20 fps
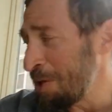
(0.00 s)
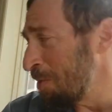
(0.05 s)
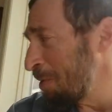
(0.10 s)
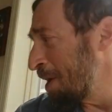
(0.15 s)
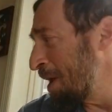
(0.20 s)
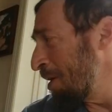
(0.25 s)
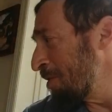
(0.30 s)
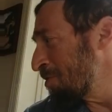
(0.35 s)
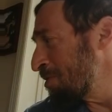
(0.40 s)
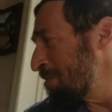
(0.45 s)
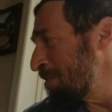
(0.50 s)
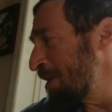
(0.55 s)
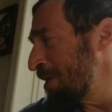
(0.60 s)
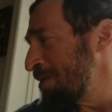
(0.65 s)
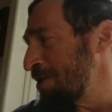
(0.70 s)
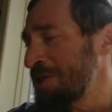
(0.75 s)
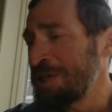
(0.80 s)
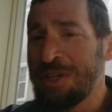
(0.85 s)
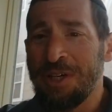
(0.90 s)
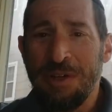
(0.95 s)
You don't care too
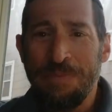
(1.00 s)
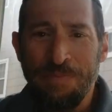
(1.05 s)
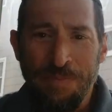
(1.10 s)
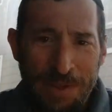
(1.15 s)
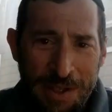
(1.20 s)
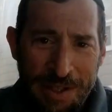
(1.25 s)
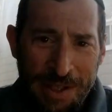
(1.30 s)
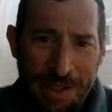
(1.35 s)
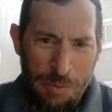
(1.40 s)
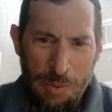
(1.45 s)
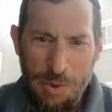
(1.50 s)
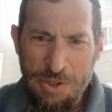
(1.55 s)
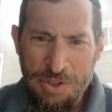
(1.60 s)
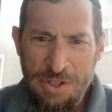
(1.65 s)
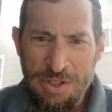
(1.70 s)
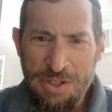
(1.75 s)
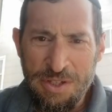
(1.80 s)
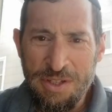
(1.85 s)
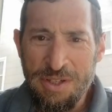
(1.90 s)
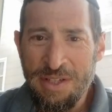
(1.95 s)
much,
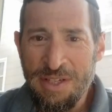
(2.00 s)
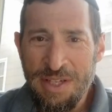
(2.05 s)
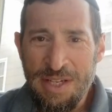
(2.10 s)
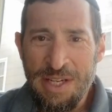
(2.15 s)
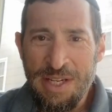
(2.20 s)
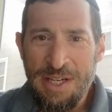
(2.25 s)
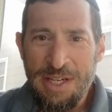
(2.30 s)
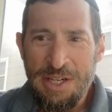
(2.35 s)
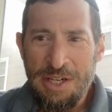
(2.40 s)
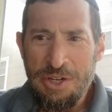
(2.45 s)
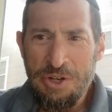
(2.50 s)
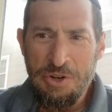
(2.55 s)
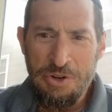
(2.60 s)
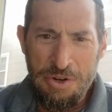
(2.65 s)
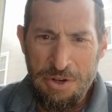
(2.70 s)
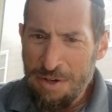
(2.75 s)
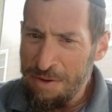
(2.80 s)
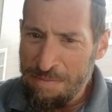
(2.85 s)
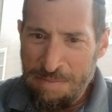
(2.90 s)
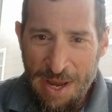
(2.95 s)
which is
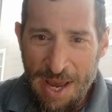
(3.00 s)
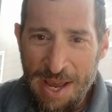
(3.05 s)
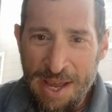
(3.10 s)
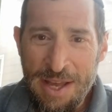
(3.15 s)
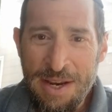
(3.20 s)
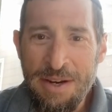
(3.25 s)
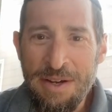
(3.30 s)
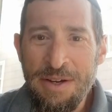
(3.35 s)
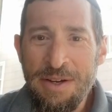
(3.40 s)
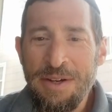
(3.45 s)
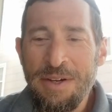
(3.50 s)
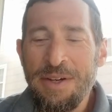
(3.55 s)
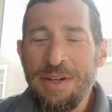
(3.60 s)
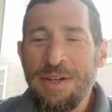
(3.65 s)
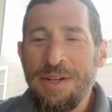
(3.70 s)
good and bad.